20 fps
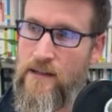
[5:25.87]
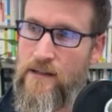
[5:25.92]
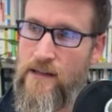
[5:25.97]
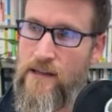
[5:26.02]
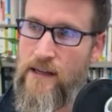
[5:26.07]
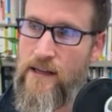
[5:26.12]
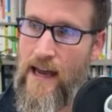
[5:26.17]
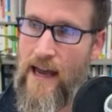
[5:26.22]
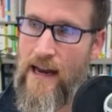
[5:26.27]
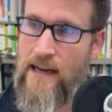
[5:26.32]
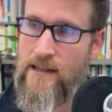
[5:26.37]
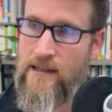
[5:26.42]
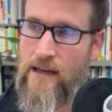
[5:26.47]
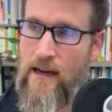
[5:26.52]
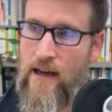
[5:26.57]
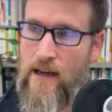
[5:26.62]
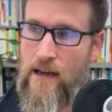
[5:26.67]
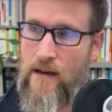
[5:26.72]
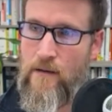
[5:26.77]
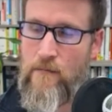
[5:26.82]
again, is
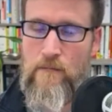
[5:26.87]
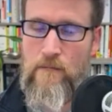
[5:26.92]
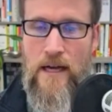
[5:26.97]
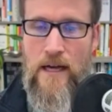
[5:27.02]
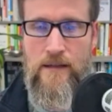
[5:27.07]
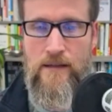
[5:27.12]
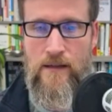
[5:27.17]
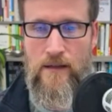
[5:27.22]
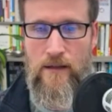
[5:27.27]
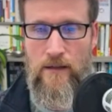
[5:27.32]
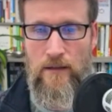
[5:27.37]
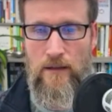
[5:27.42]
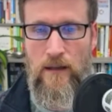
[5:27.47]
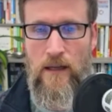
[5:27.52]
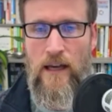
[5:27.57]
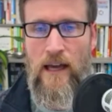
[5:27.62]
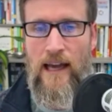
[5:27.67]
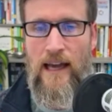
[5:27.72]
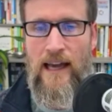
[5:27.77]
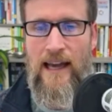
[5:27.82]
like a muscle.
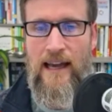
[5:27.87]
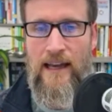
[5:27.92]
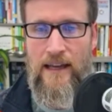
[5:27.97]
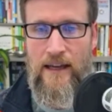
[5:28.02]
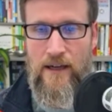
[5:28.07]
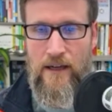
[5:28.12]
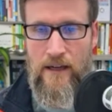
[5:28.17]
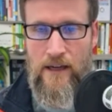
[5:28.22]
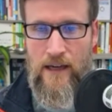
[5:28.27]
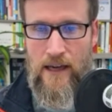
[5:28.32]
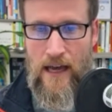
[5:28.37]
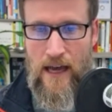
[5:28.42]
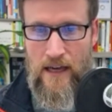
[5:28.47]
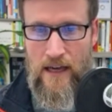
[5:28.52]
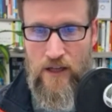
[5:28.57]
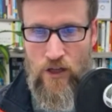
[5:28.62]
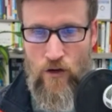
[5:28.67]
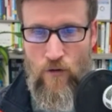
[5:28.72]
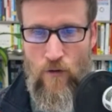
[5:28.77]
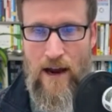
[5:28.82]
It can
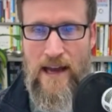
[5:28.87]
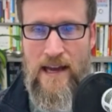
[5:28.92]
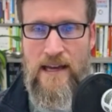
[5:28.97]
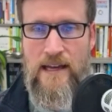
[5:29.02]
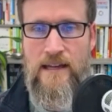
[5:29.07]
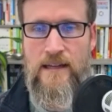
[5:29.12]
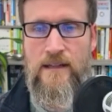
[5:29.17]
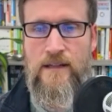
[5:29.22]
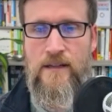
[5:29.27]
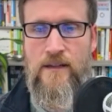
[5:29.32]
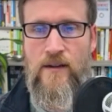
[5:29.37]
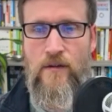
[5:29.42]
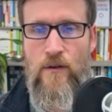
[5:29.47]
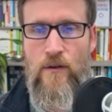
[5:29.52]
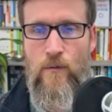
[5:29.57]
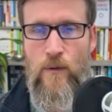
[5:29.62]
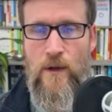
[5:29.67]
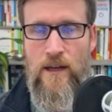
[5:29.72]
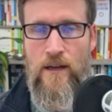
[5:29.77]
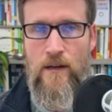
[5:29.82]
get trained so
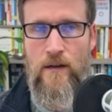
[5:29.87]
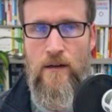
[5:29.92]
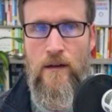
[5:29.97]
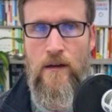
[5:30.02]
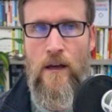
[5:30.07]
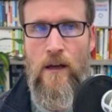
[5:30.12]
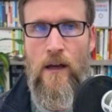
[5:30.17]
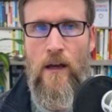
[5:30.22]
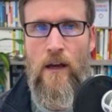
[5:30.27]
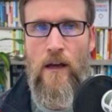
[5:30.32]
that we can